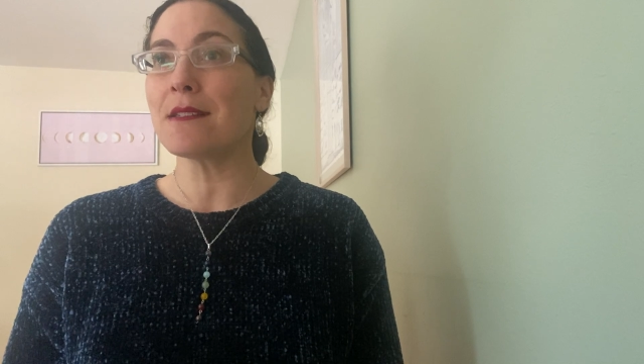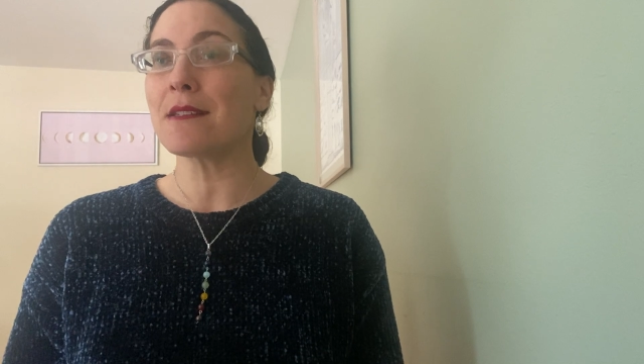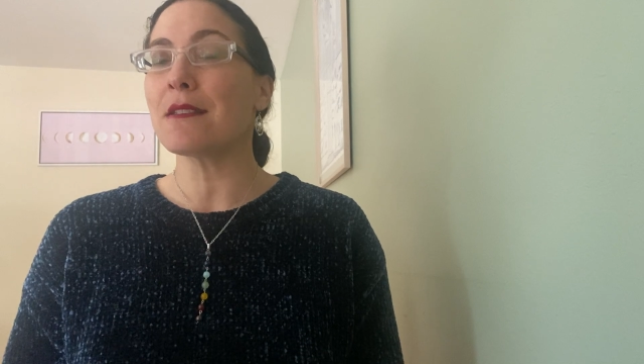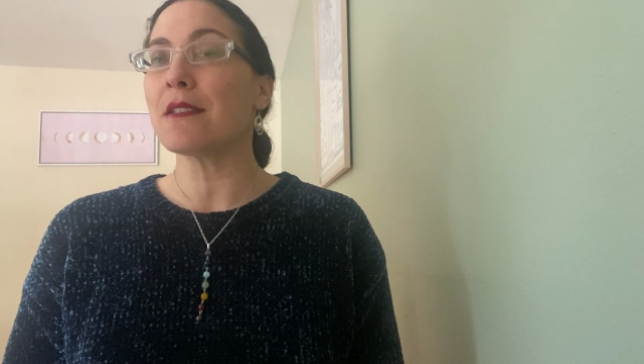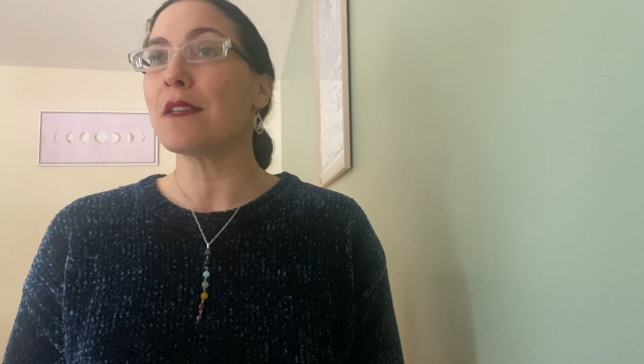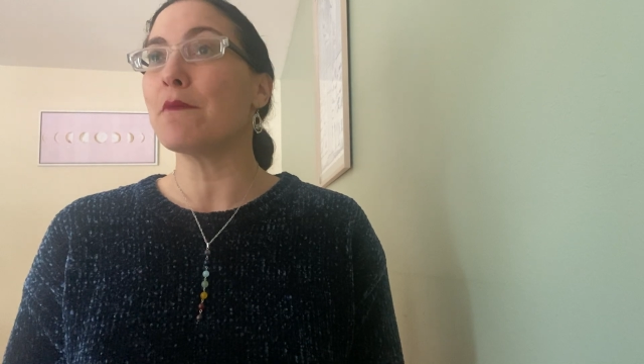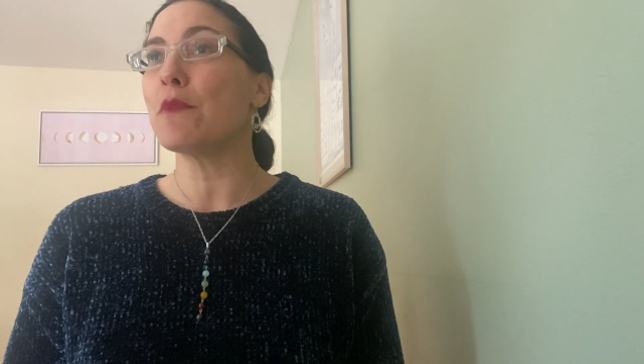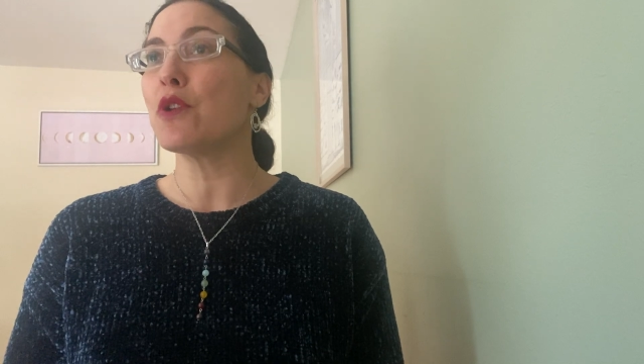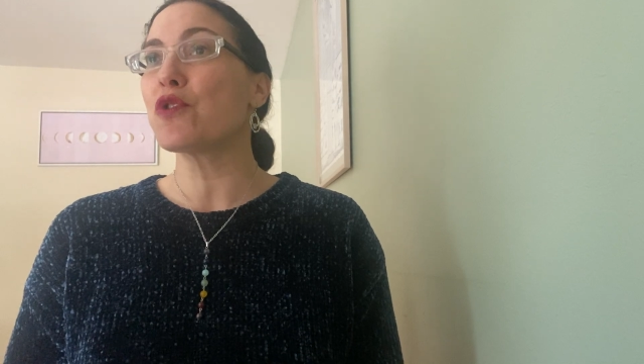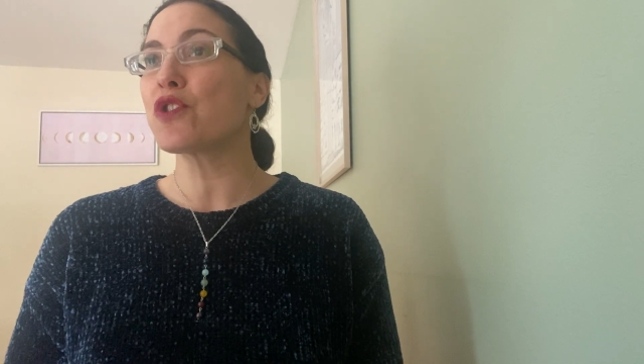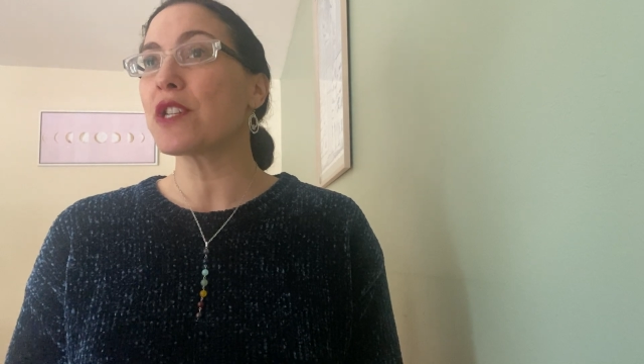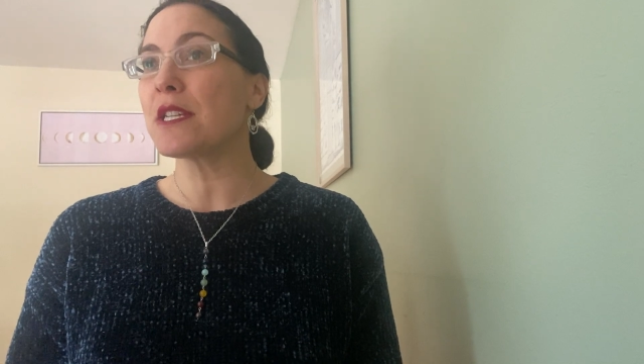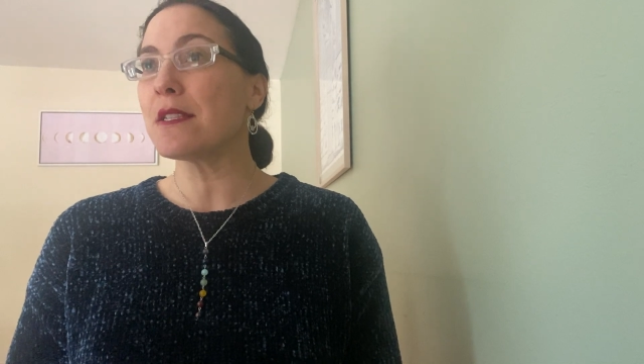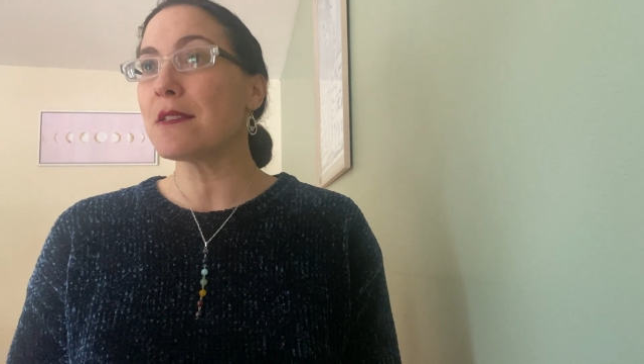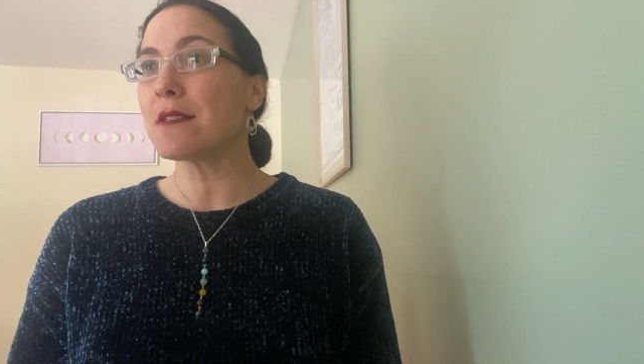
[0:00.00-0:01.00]
and the
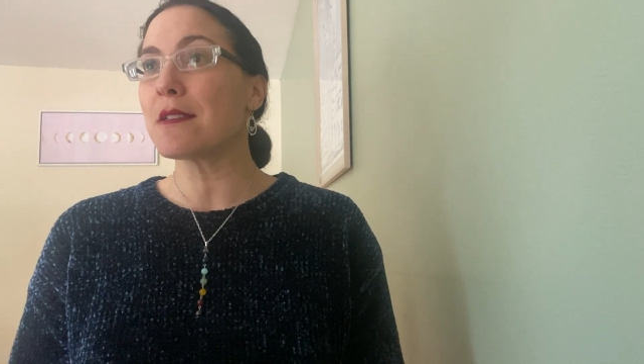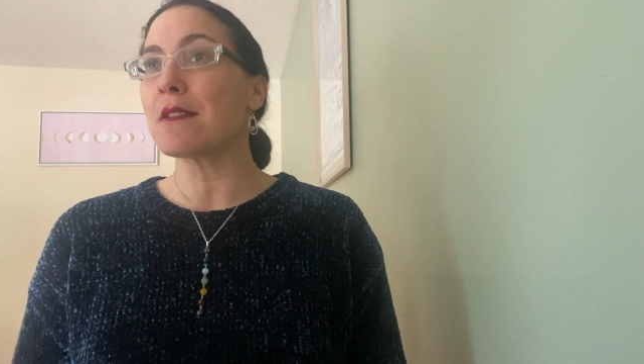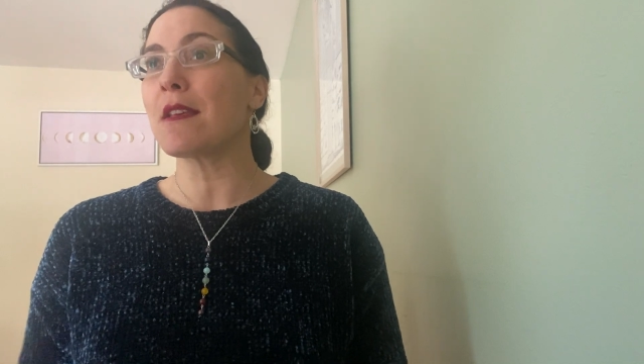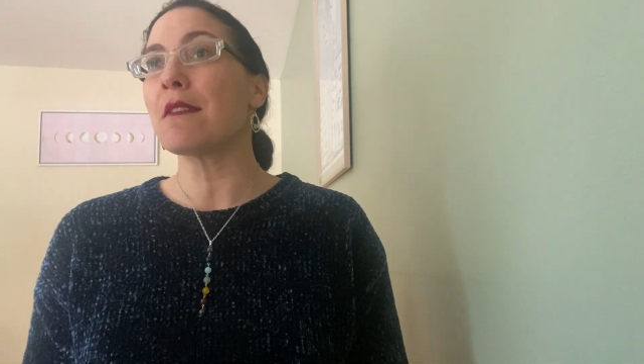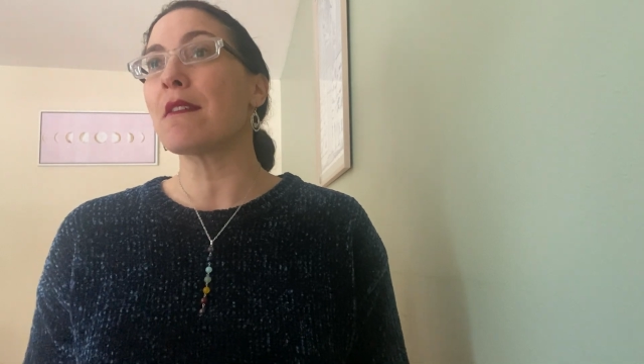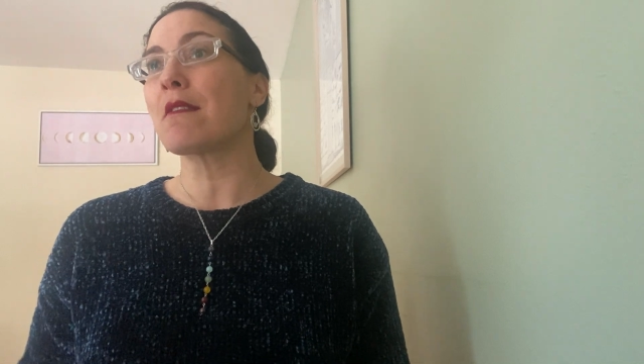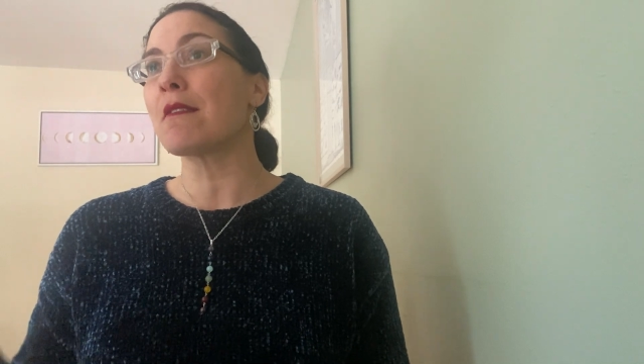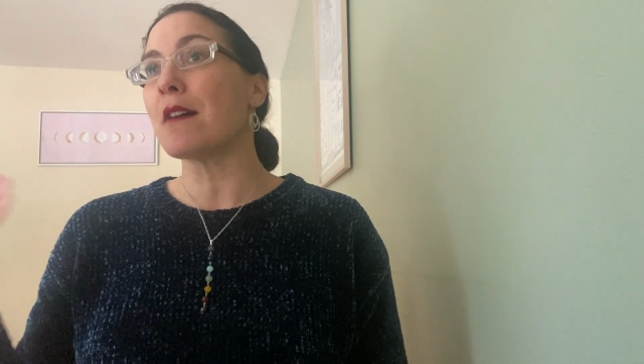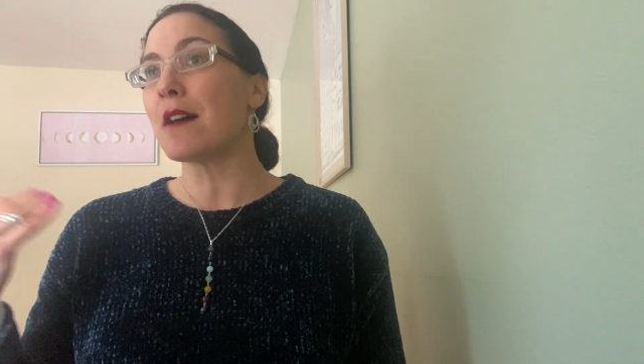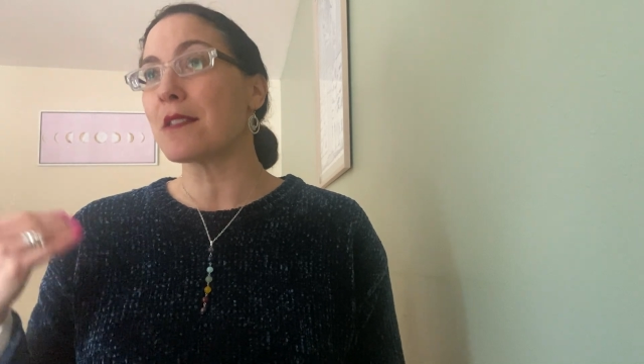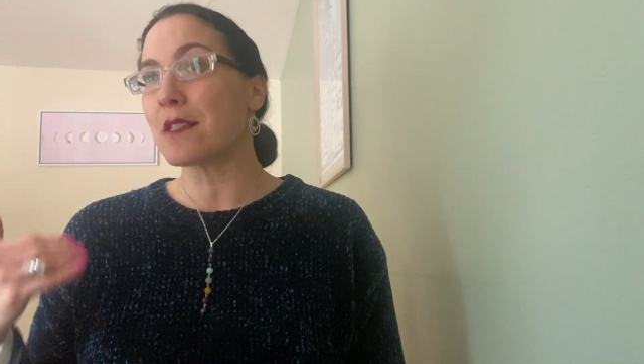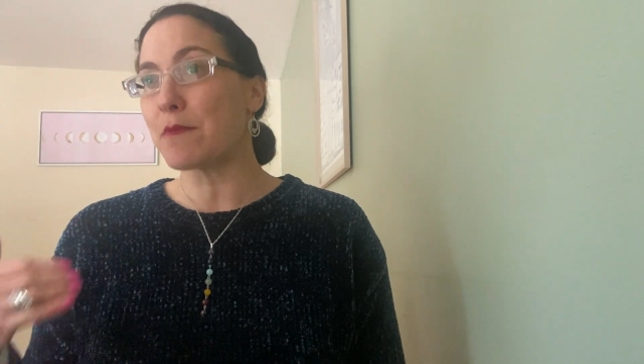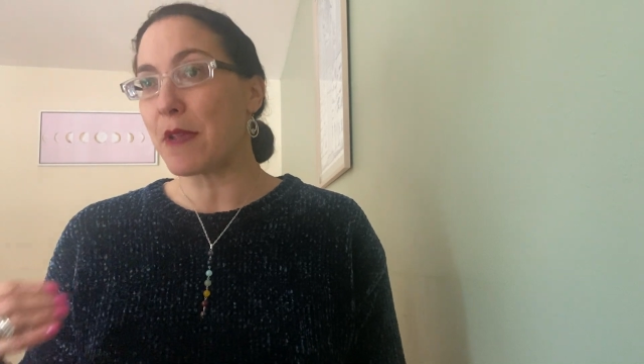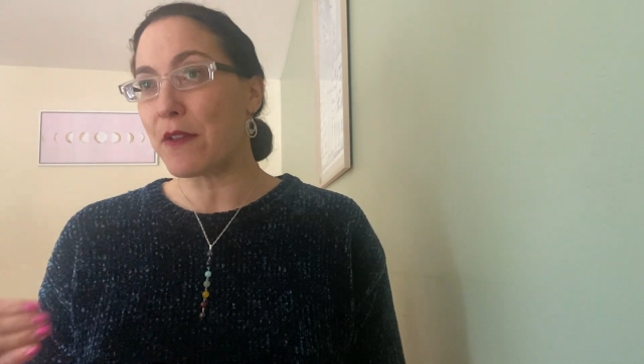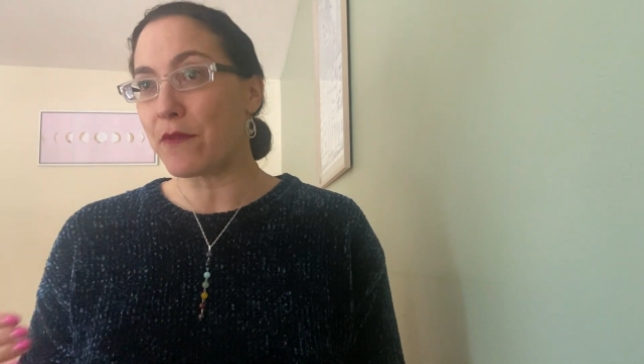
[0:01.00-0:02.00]
emotions, and then the
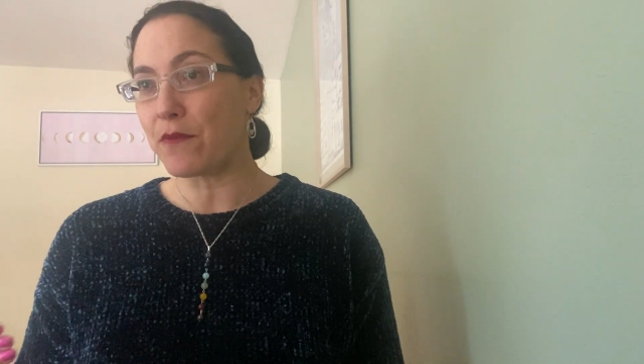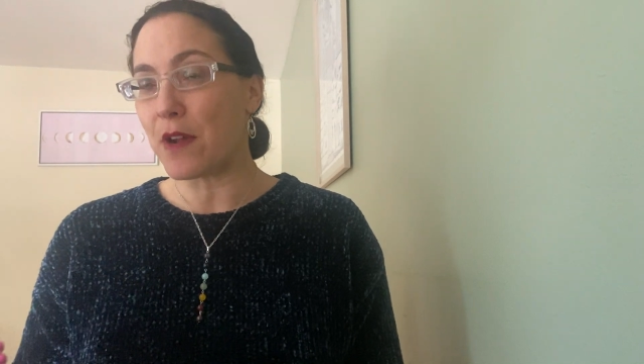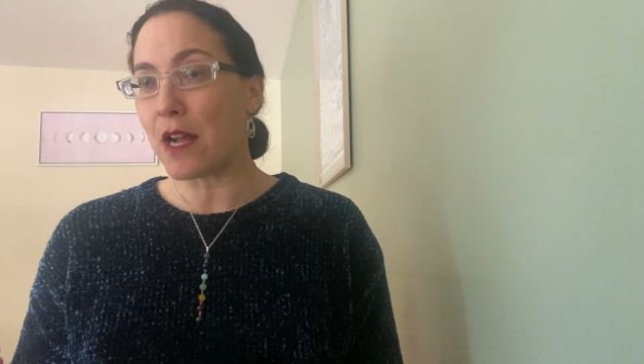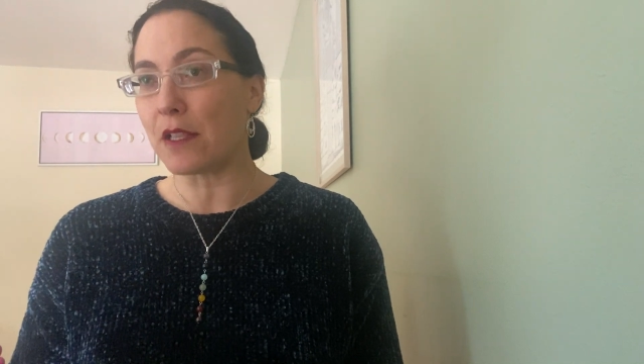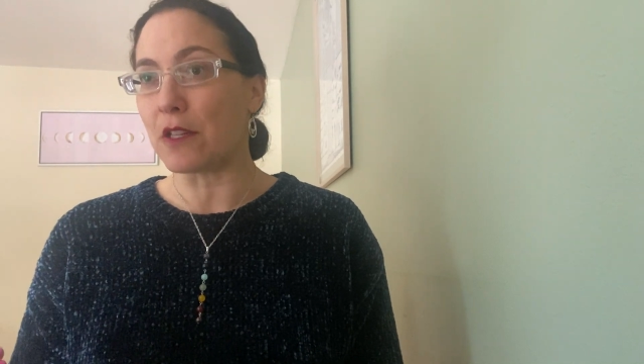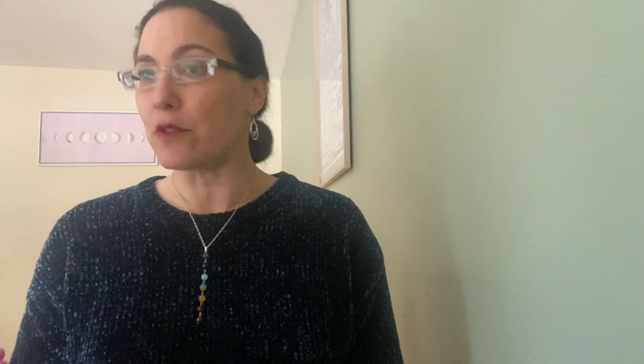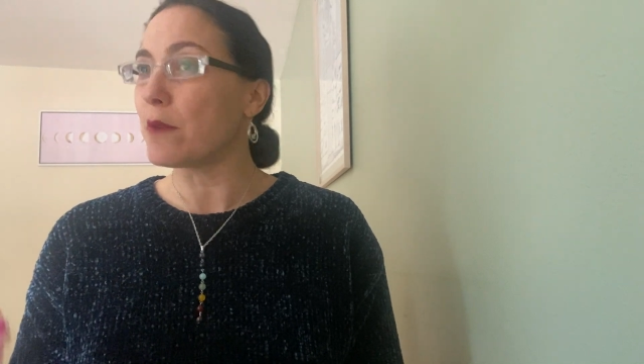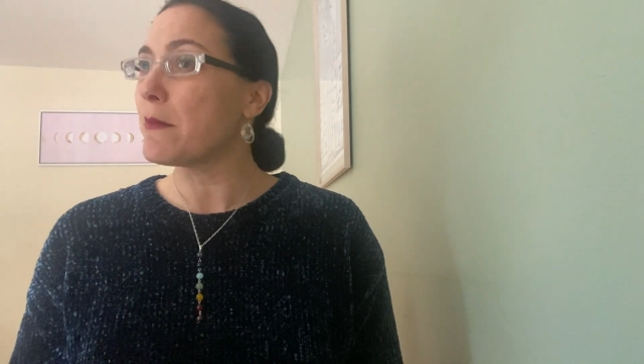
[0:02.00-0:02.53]
thoughts may follow.